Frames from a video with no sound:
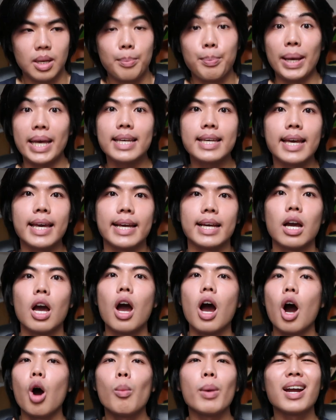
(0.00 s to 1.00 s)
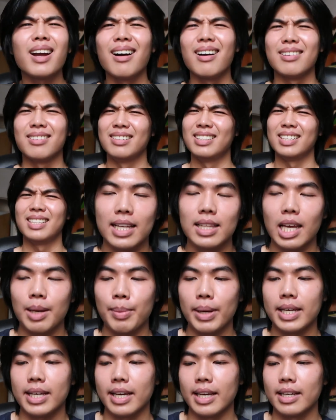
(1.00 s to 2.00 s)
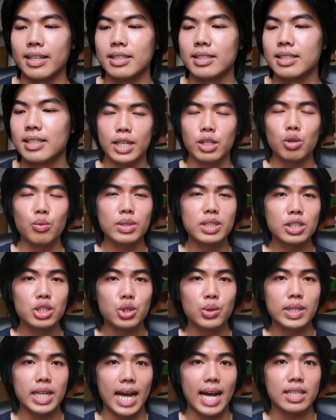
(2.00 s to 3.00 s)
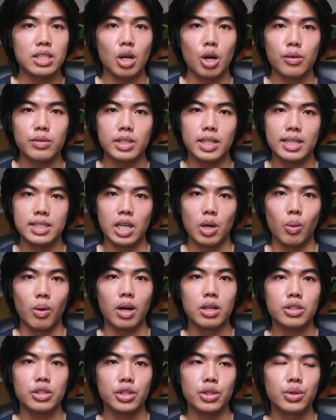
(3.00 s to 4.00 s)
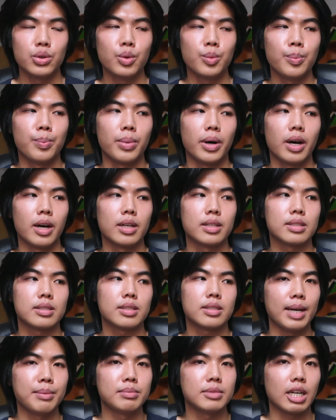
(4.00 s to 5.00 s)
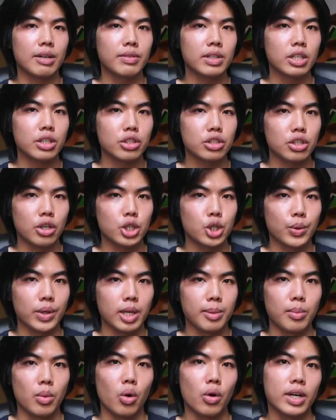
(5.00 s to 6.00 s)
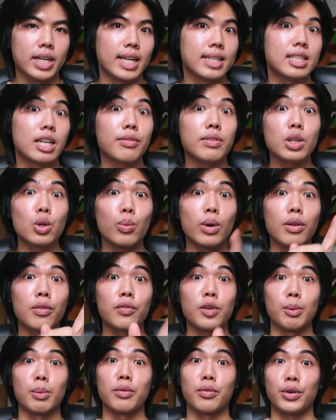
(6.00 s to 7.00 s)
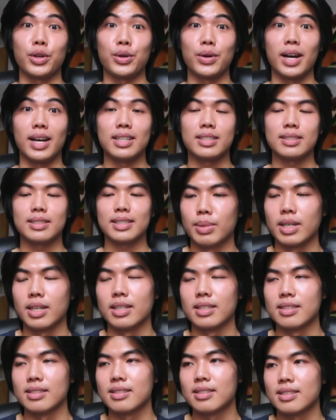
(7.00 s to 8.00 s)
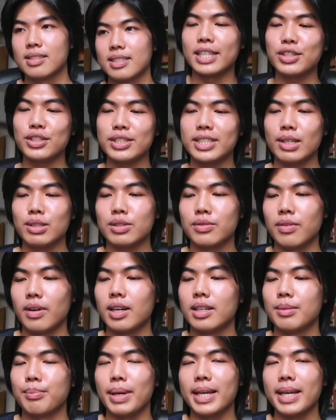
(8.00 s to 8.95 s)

Baking. Oh my god, I like baking. I don't really do it as often as I want to, but I'm definitely gonna start doing it more, and I definitely will film it for you guys, because it just sounds fun.